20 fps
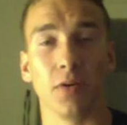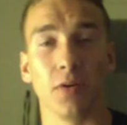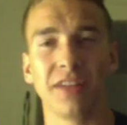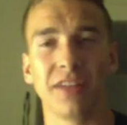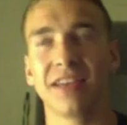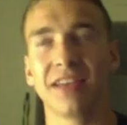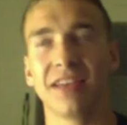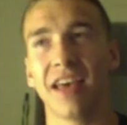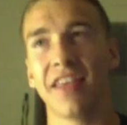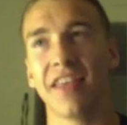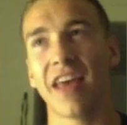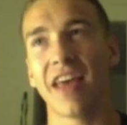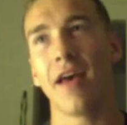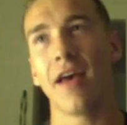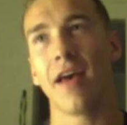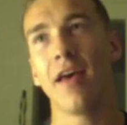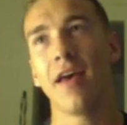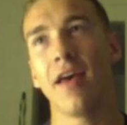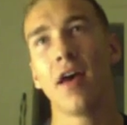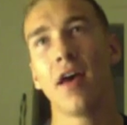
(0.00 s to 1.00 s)
They say that
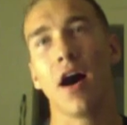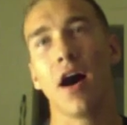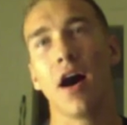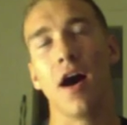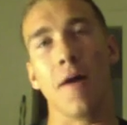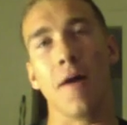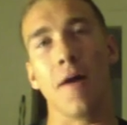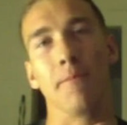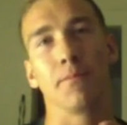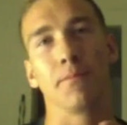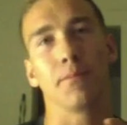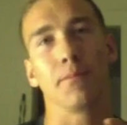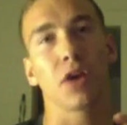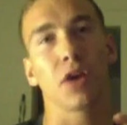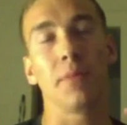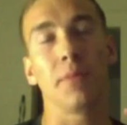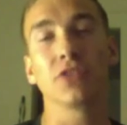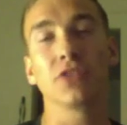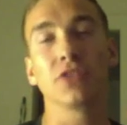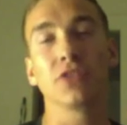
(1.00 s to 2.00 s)

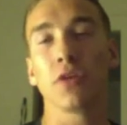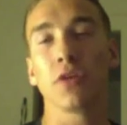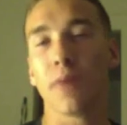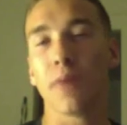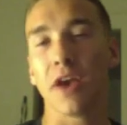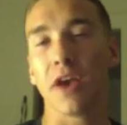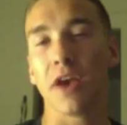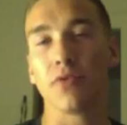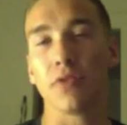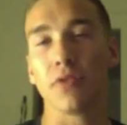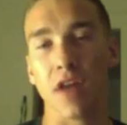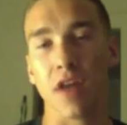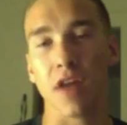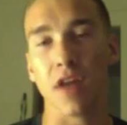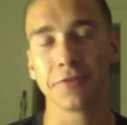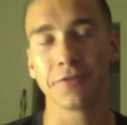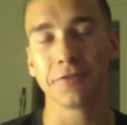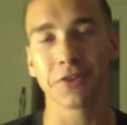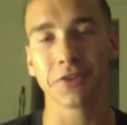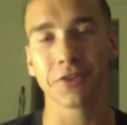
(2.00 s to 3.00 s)
companies only pay you
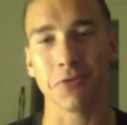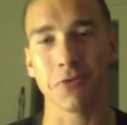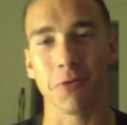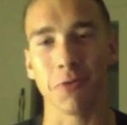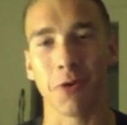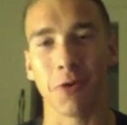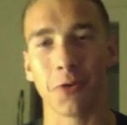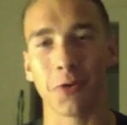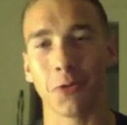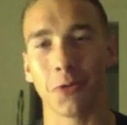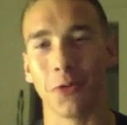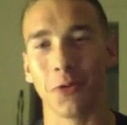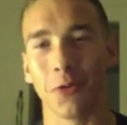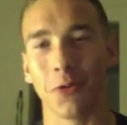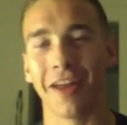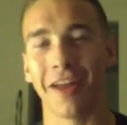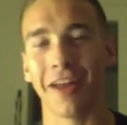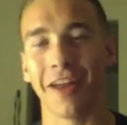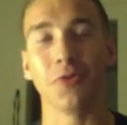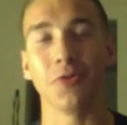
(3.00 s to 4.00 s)
enough so that you won't quit,
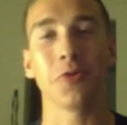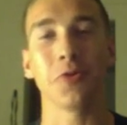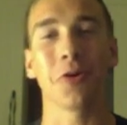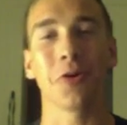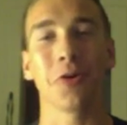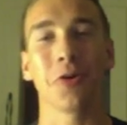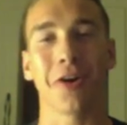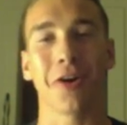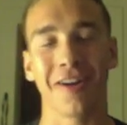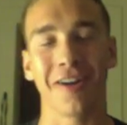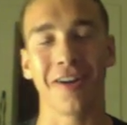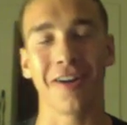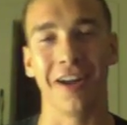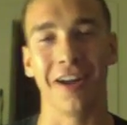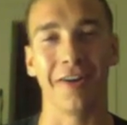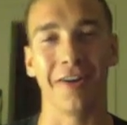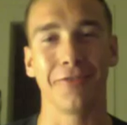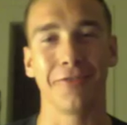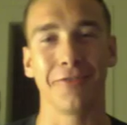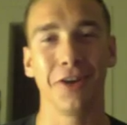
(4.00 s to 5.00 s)
and you only work hard
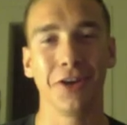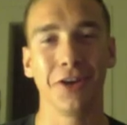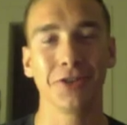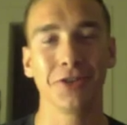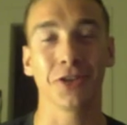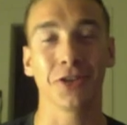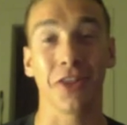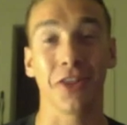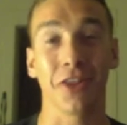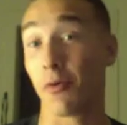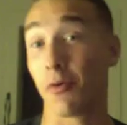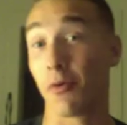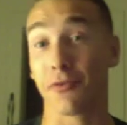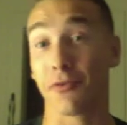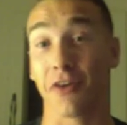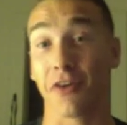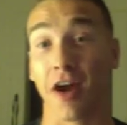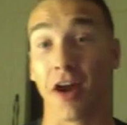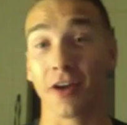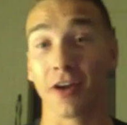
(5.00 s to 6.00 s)
enough so that they won't
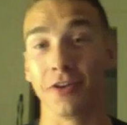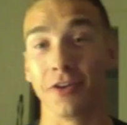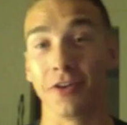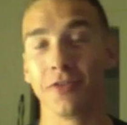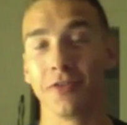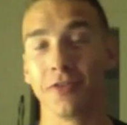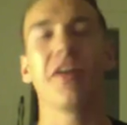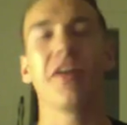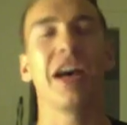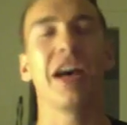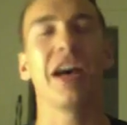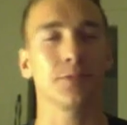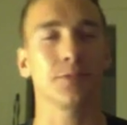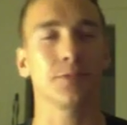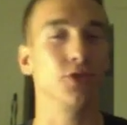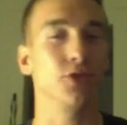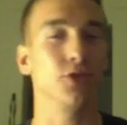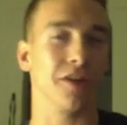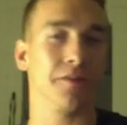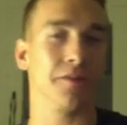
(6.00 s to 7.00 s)
fire you. The vast
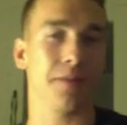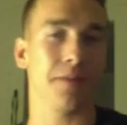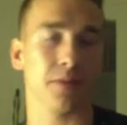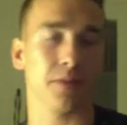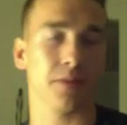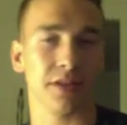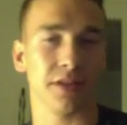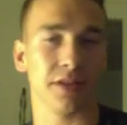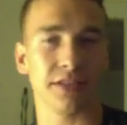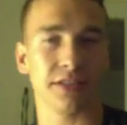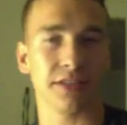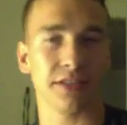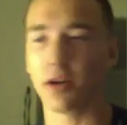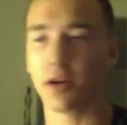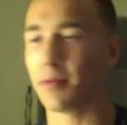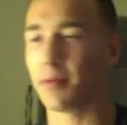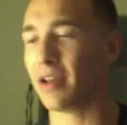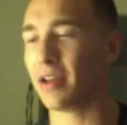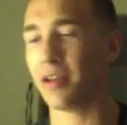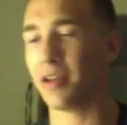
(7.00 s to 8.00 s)
majority of people, at least.
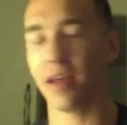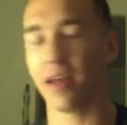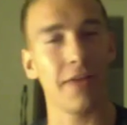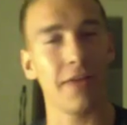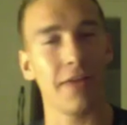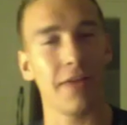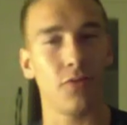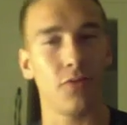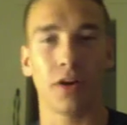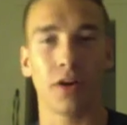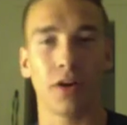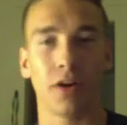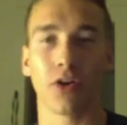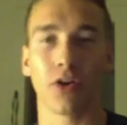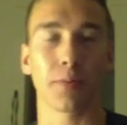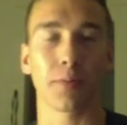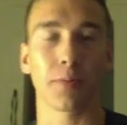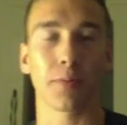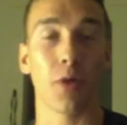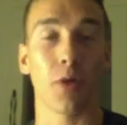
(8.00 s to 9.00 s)
If you want to go
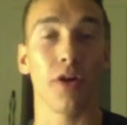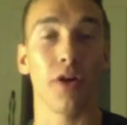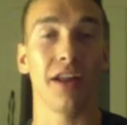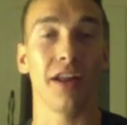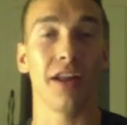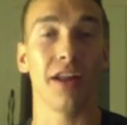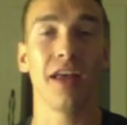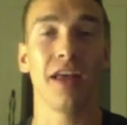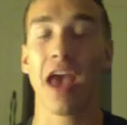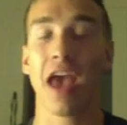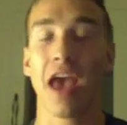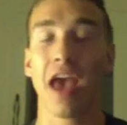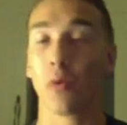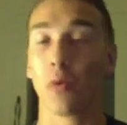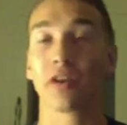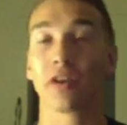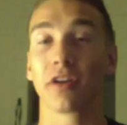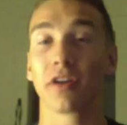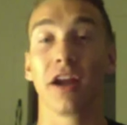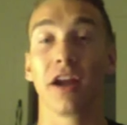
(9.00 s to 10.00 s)
get promoted and
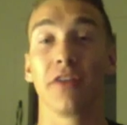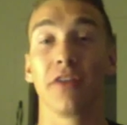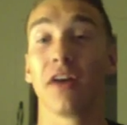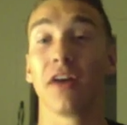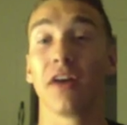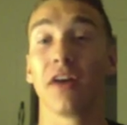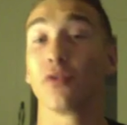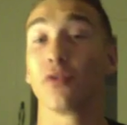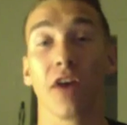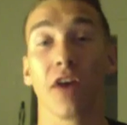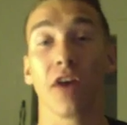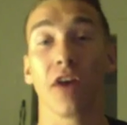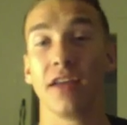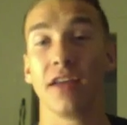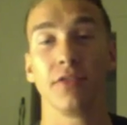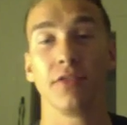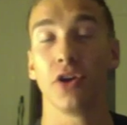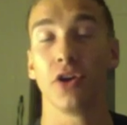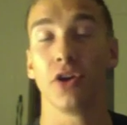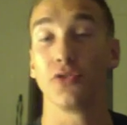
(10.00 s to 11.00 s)
work a 9-to-5, great.
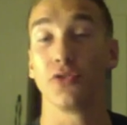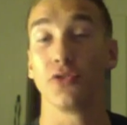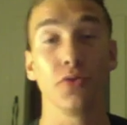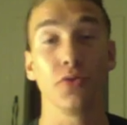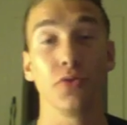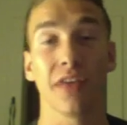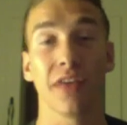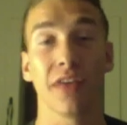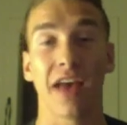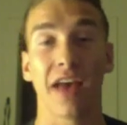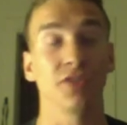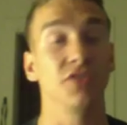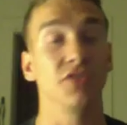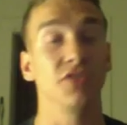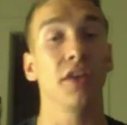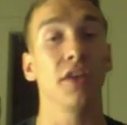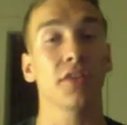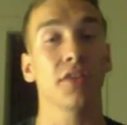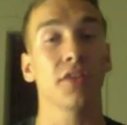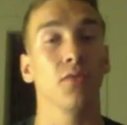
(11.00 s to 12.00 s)
Do that. There's
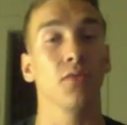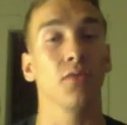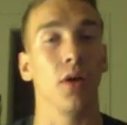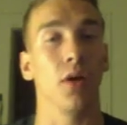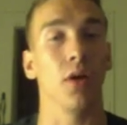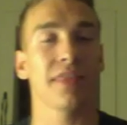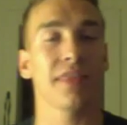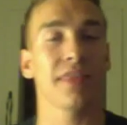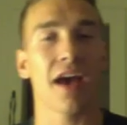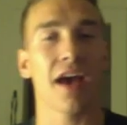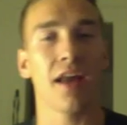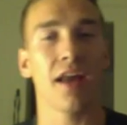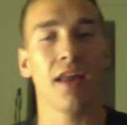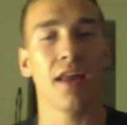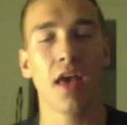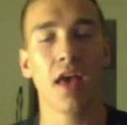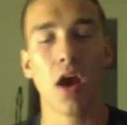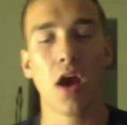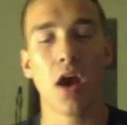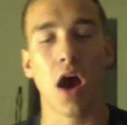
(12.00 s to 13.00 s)
nothing wrong with that.
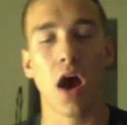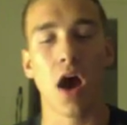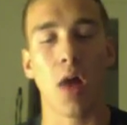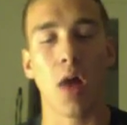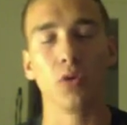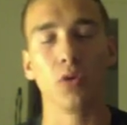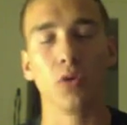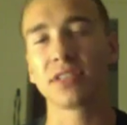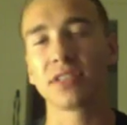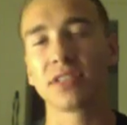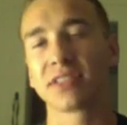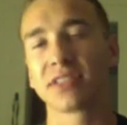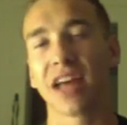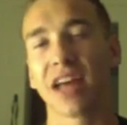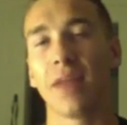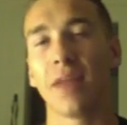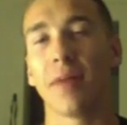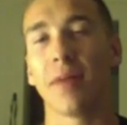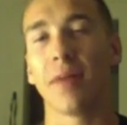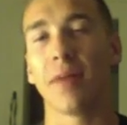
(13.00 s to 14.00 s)
We're just
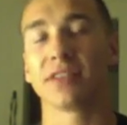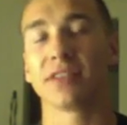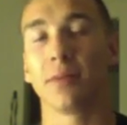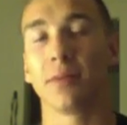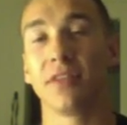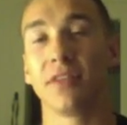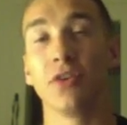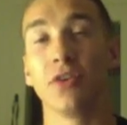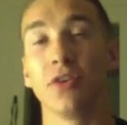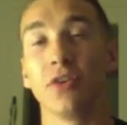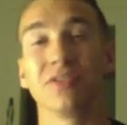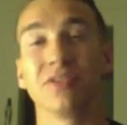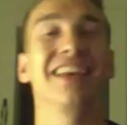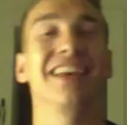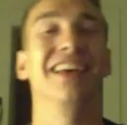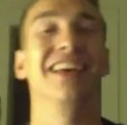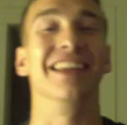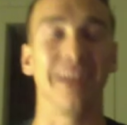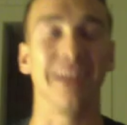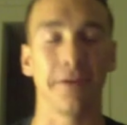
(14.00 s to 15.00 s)
excited about taking
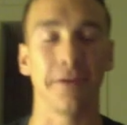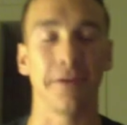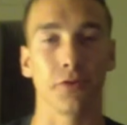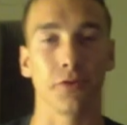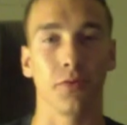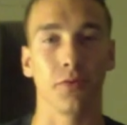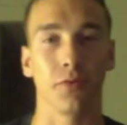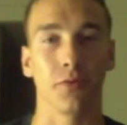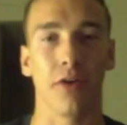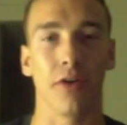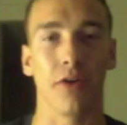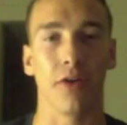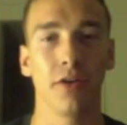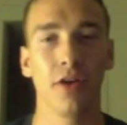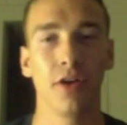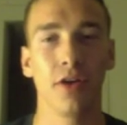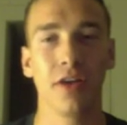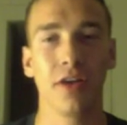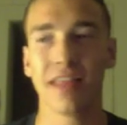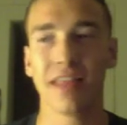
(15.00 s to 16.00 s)
a different route
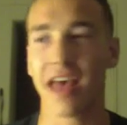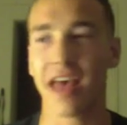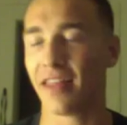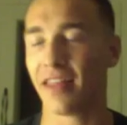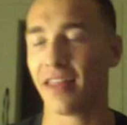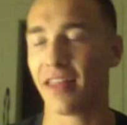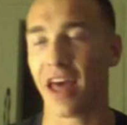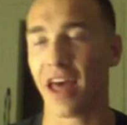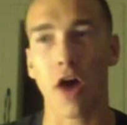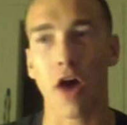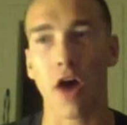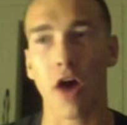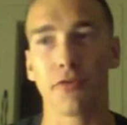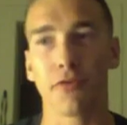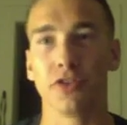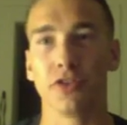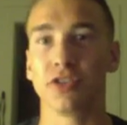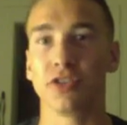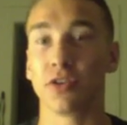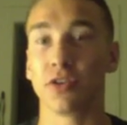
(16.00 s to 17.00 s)
that
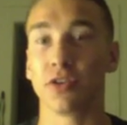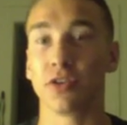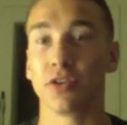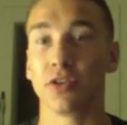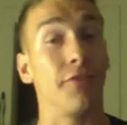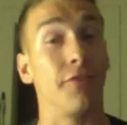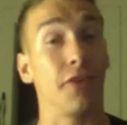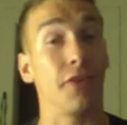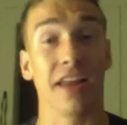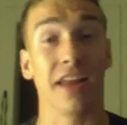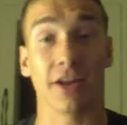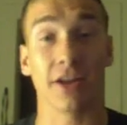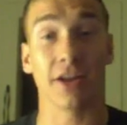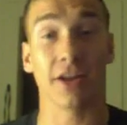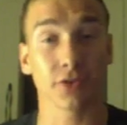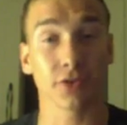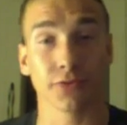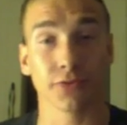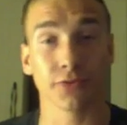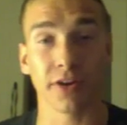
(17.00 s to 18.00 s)
offers, kind of
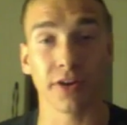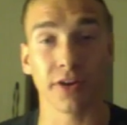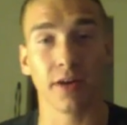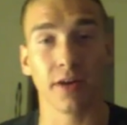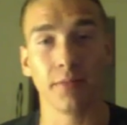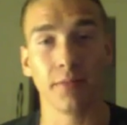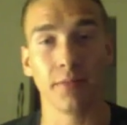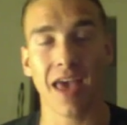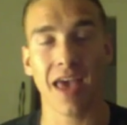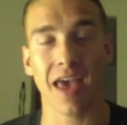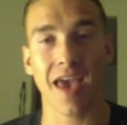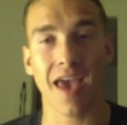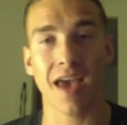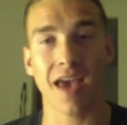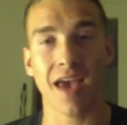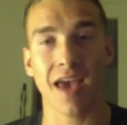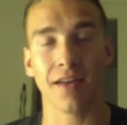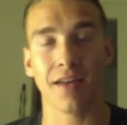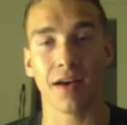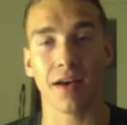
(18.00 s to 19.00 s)
financial freedom
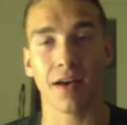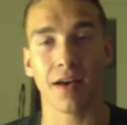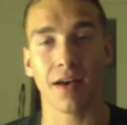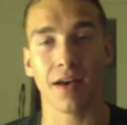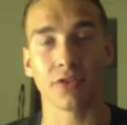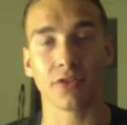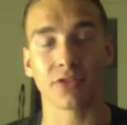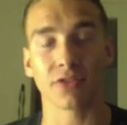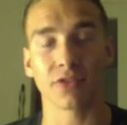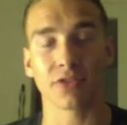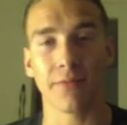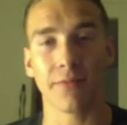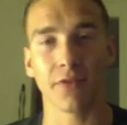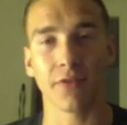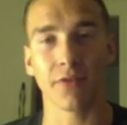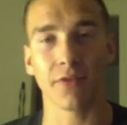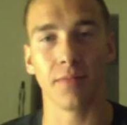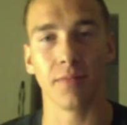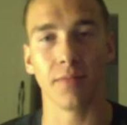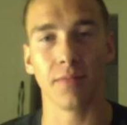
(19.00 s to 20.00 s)
and, time
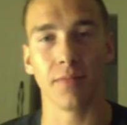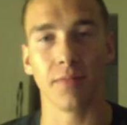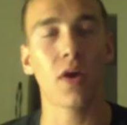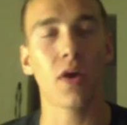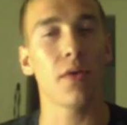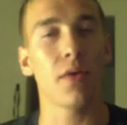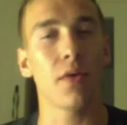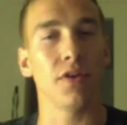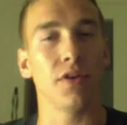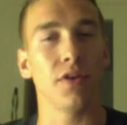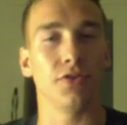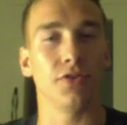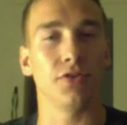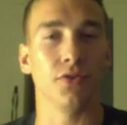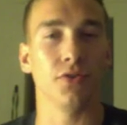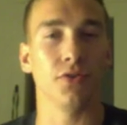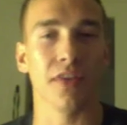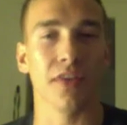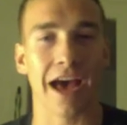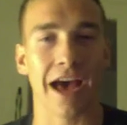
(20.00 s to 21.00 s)
freedom. And the way that we
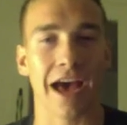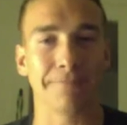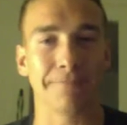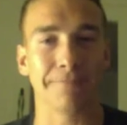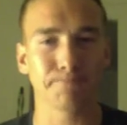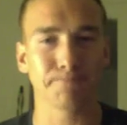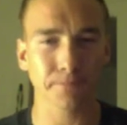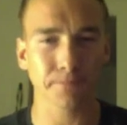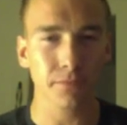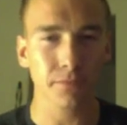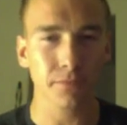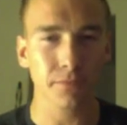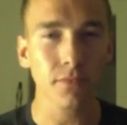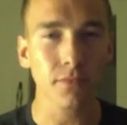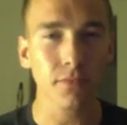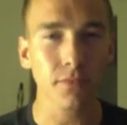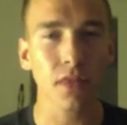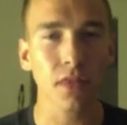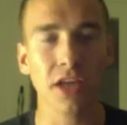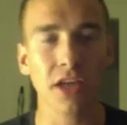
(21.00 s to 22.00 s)
do that
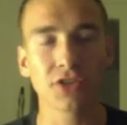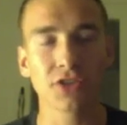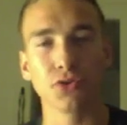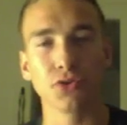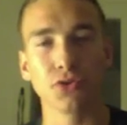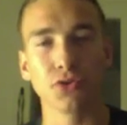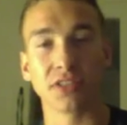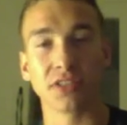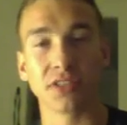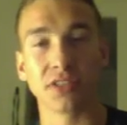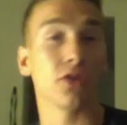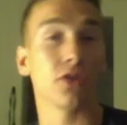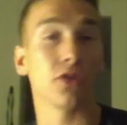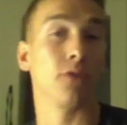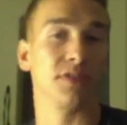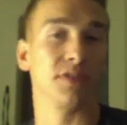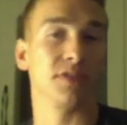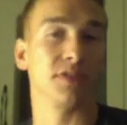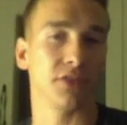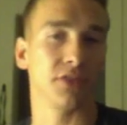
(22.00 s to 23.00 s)
is through this thing
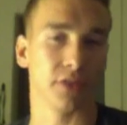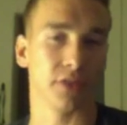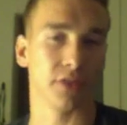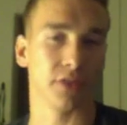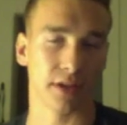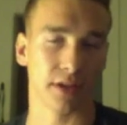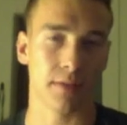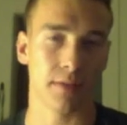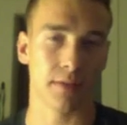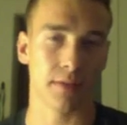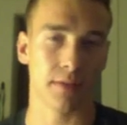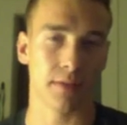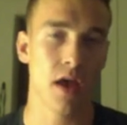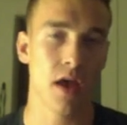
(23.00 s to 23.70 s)
called residual income.